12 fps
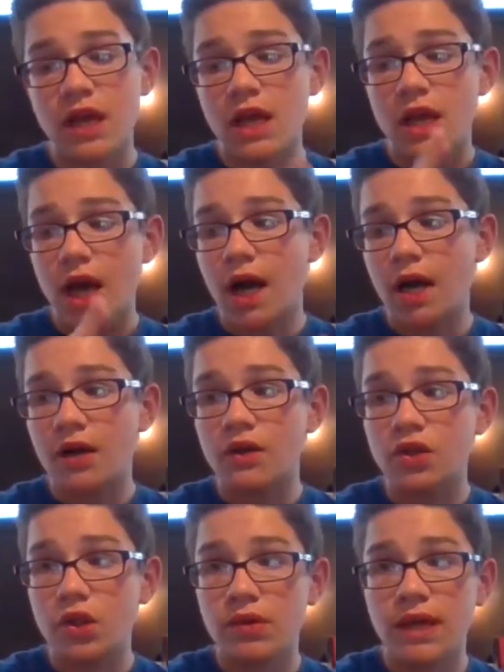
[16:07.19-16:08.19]

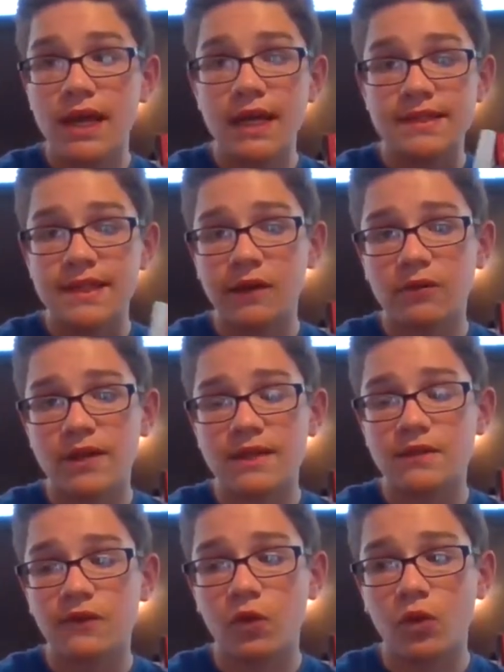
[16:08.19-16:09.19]
you get a side quest
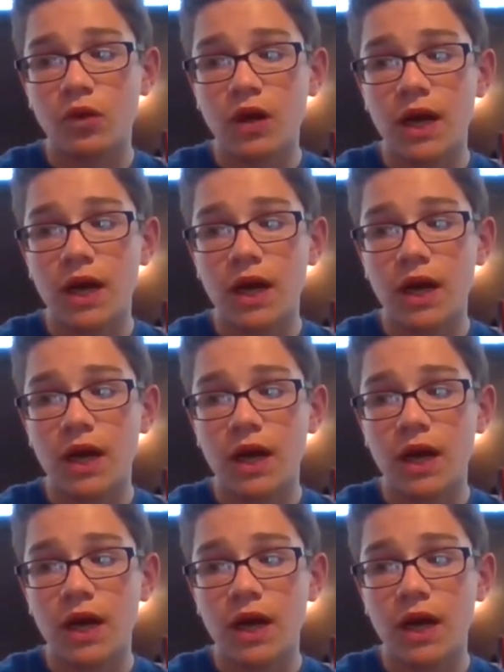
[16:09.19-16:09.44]
for